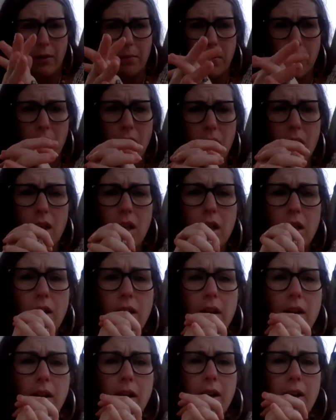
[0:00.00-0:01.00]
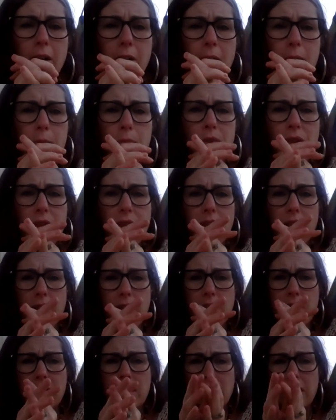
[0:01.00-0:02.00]
them.
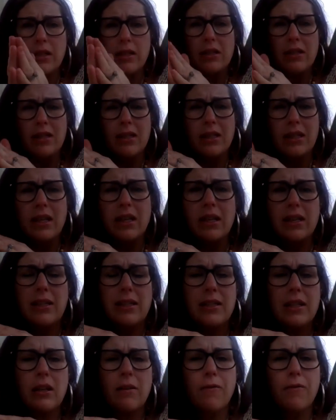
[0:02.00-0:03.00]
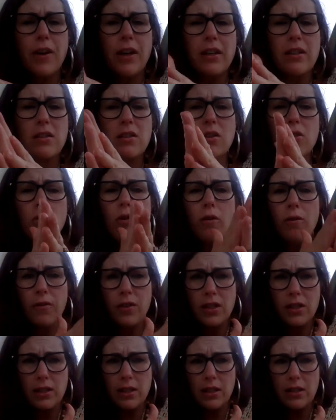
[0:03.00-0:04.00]
It is the disease that affects the
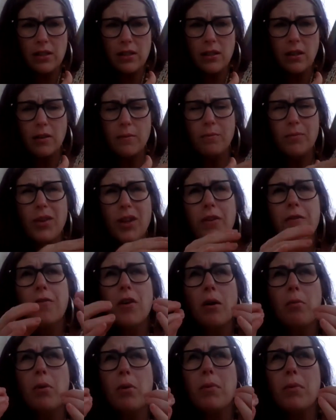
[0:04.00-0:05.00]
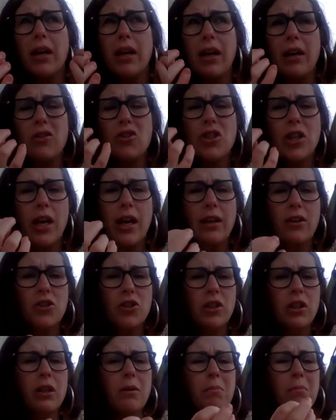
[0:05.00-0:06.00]
nervous system. Fibromyalgia
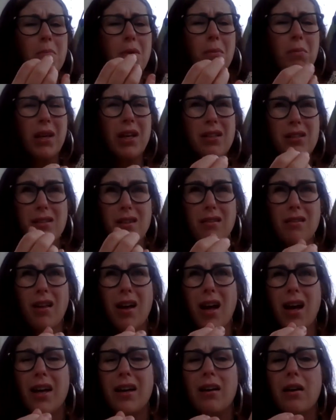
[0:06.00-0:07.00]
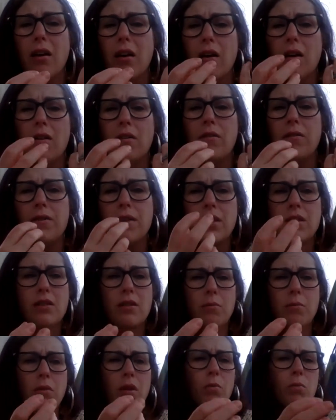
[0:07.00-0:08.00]
actually mimics a lot of the
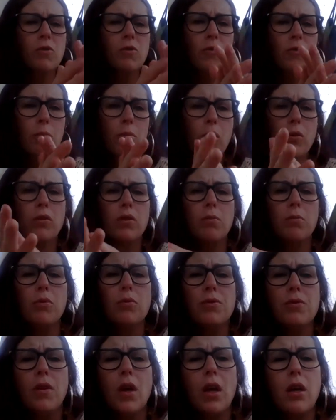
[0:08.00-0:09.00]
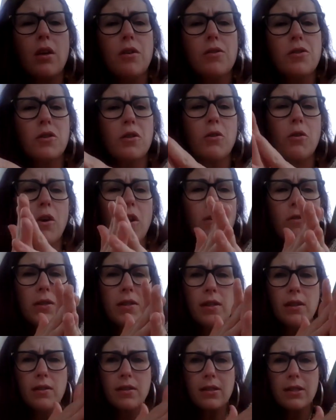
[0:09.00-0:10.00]
symptoms for multiple
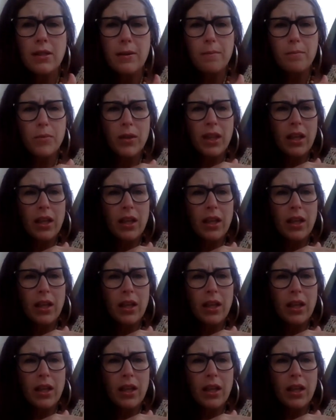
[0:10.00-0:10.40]
sclerosis,